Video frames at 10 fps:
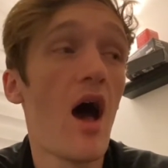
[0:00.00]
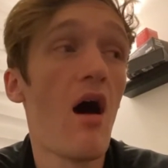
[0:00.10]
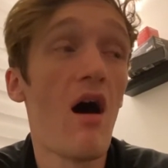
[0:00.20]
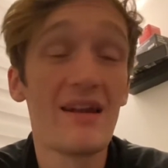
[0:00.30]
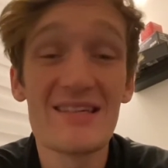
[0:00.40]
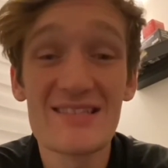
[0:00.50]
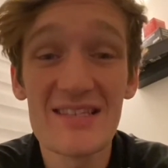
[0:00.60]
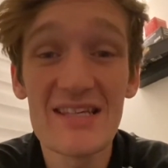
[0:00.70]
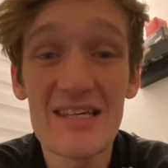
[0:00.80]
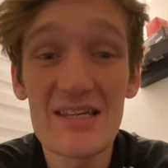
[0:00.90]

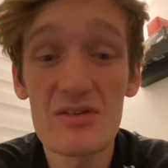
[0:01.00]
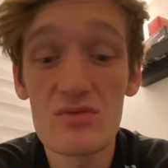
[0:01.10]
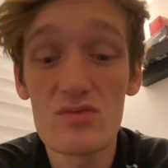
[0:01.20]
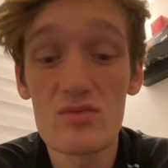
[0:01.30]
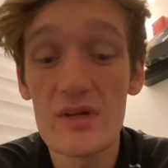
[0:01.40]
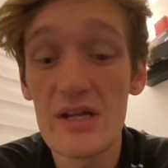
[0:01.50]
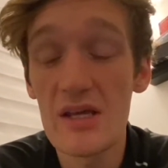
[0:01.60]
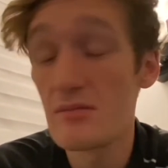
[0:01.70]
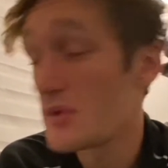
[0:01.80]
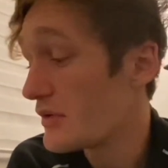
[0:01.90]
Honestly,
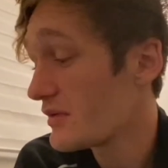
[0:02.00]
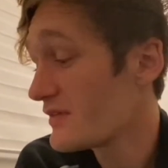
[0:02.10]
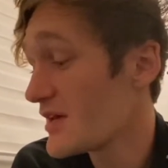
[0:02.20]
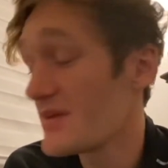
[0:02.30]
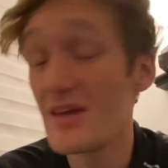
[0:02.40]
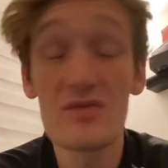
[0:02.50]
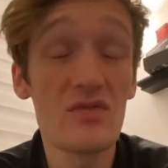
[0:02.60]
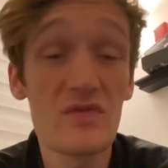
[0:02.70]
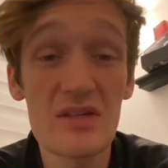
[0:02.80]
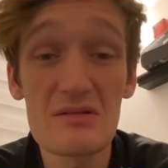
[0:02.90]
reading both of them, it
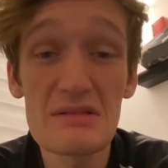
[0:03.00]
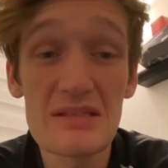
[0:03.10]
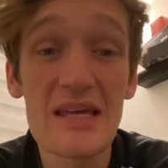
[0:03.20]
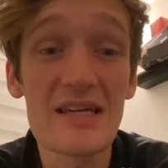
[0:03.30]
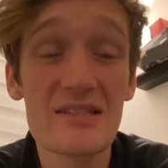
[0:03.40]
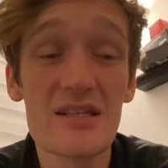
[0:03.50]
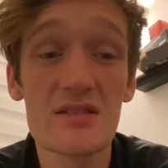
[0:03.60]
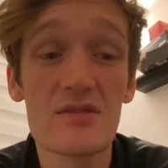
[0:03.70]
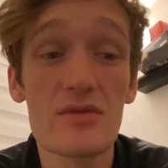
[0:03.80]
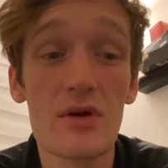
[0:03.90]
feels like
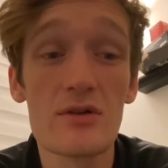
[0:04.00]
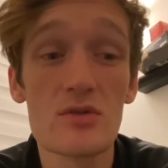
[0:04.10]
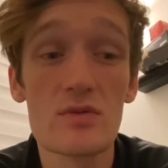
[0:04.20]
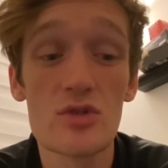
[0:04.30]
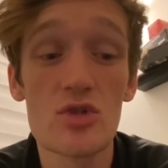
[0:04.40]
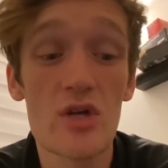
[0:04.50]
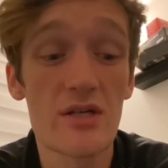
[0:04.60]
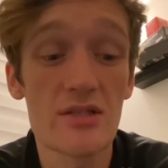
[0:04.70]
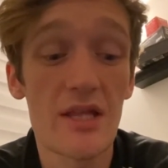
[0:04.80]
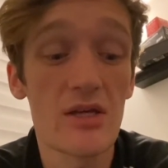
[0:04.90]
Six of Crows was
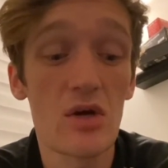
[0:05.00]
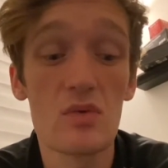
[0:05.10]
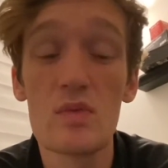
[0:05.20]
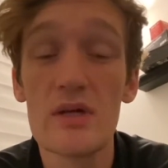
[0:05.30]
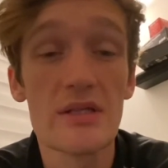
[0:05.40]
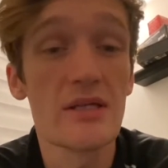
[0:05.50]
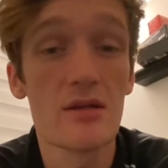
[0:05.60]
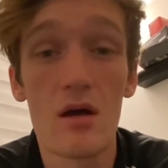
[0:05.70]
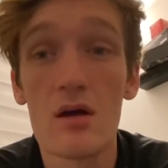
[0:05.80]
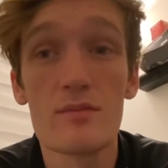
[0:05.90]
just like a really
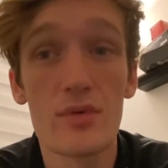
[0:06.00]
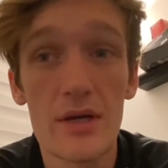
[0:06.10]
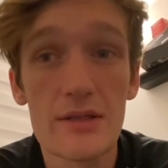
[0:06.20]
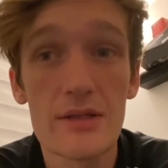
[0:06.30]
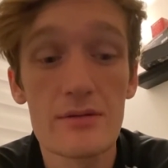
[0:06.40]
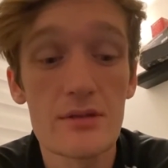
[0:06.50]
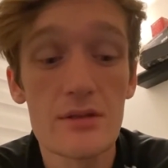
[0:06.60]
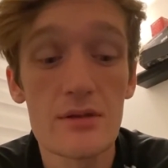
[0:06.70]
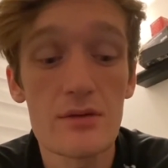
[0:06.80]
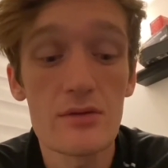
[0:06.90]
long prelude
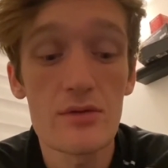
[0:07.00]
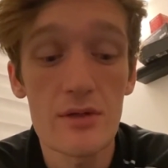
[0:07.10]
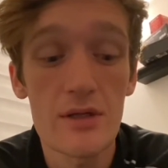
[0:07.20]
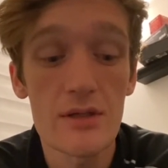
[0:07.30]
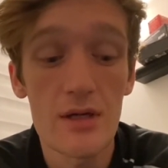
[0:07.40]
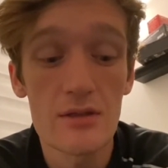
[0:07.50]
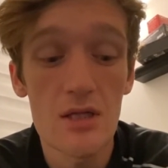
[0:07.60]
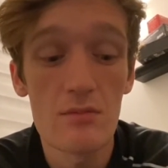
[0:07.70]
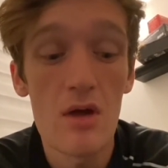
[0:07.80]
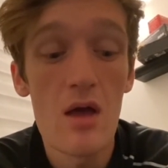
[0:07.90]
to Crooked
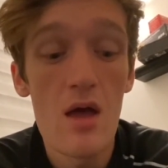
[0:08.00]
Kingdom.